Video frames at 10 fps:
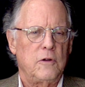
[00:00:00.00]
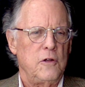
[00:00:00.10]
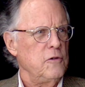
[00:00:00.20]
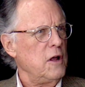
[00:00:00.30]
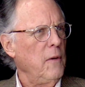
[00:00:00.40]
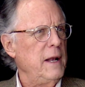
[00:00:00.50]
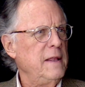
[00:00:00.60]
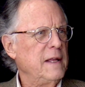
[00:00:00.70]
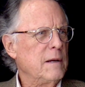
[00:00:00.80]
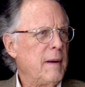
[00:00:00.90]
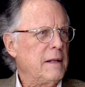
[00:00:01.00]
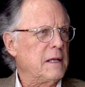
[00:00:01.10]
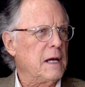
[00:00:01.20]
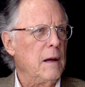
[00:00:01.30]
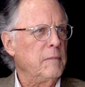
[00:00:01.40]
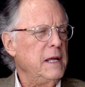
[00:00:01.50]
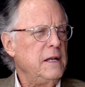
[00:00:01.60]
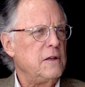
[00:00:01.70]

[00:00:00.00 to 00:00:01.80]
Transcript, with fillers: Do you know anything about the company?